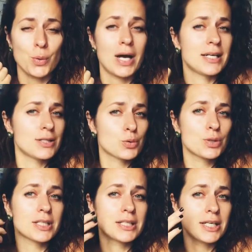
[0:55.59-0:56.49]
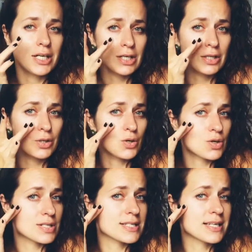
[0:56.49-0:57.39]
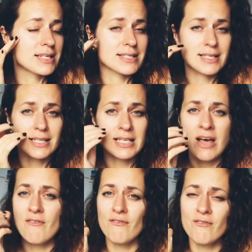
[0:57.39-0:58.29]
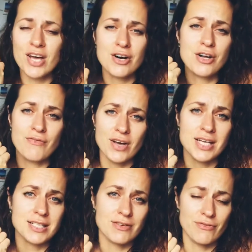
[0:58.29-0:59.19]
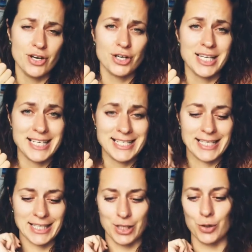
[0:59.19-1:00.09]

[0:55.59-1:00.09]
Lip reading: and it could tear your skin cells very easily,